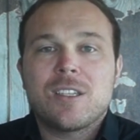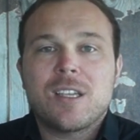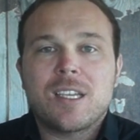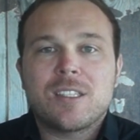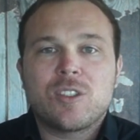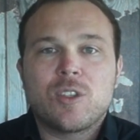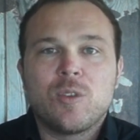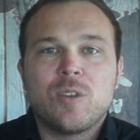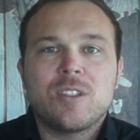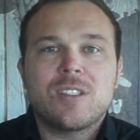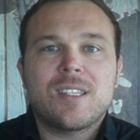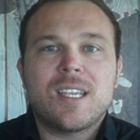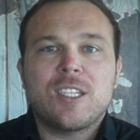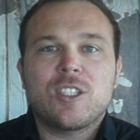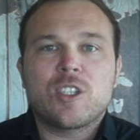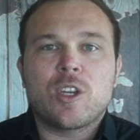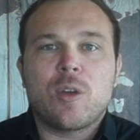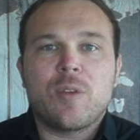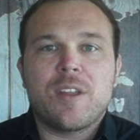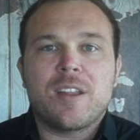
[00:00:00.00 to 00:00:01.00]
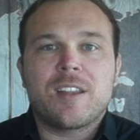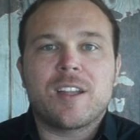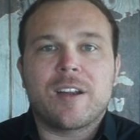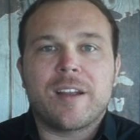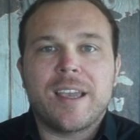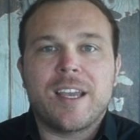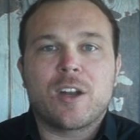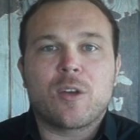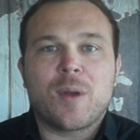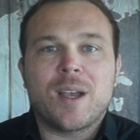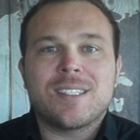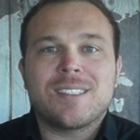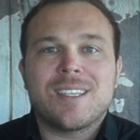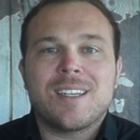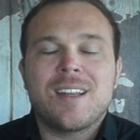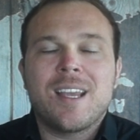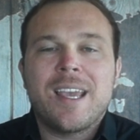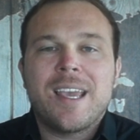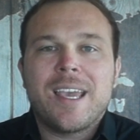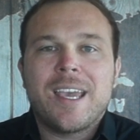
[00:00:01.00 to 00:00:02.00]
As soon as they show that they're
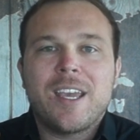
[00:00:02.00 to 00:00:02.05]
interested,